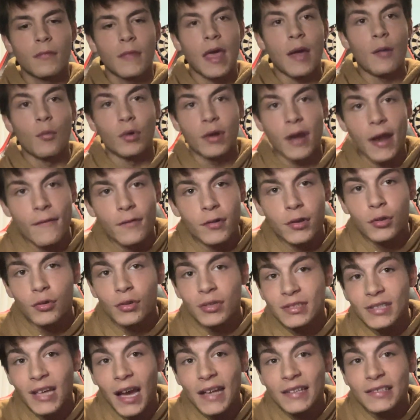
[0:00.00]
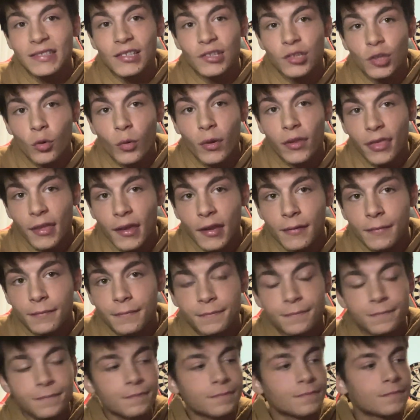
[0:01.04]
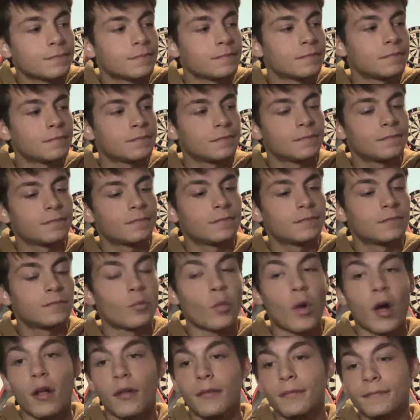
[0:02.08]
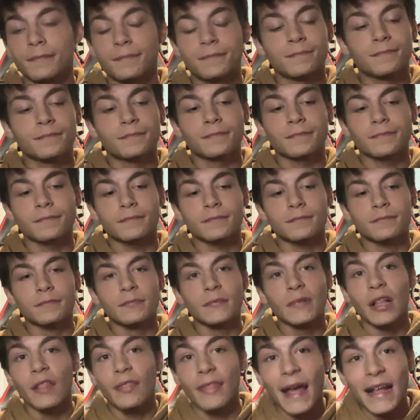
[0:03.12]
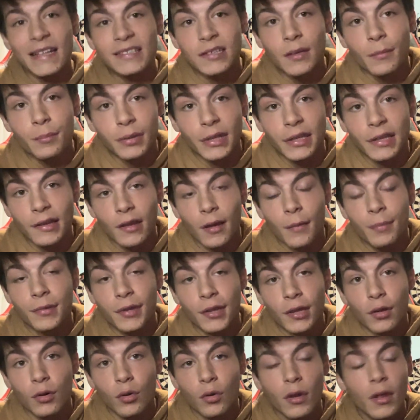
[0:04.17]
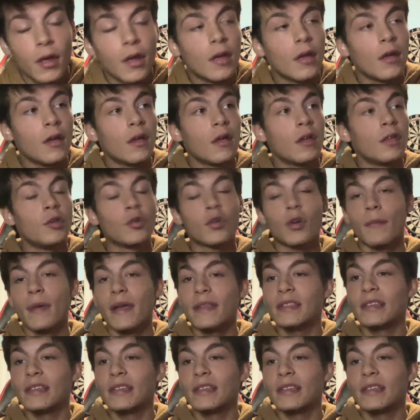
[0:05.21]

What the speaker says: And whatever you decide to do with it, well, that's completely up to you. You can make